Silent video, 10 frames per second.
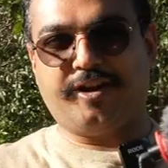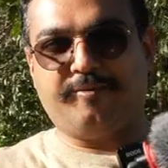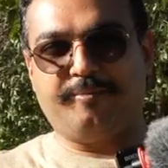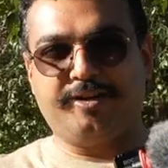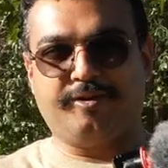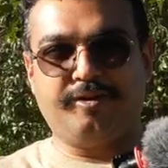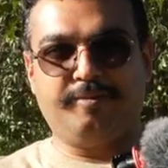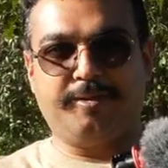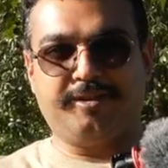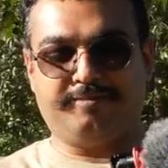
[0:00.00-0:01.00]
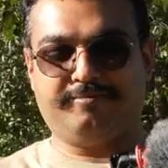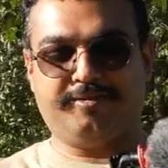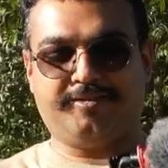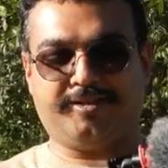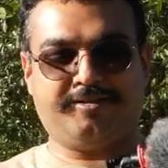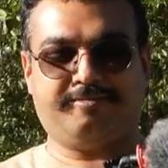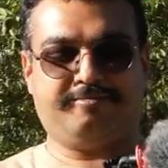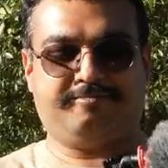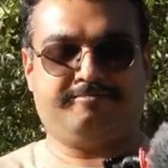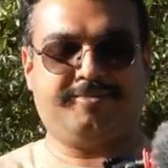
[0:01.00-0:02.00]
have been good, but just
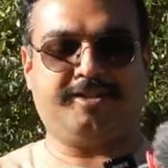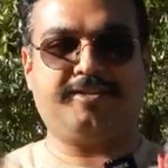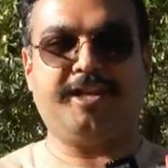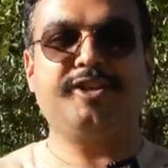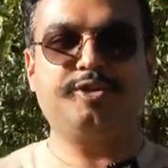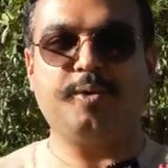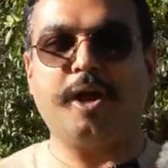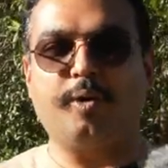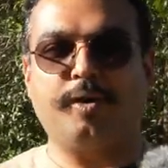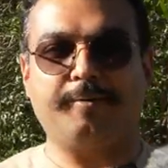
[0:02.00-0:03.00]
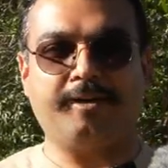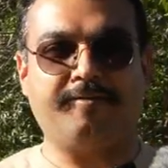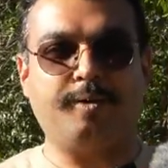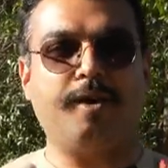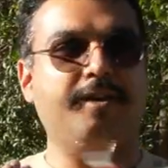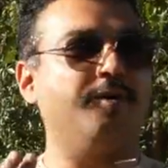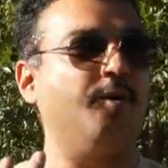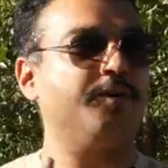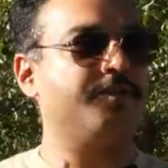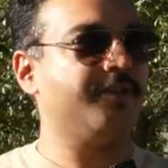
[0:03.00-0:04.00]
takes you out. I mean, everyone
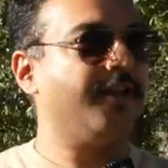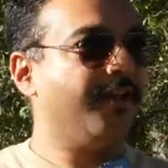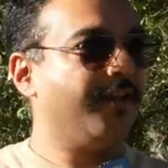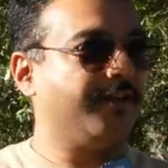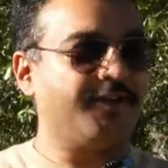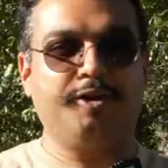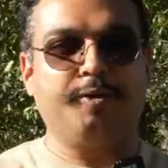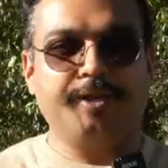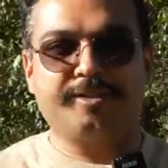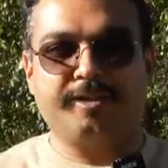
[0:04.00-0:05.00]
knows that you're doing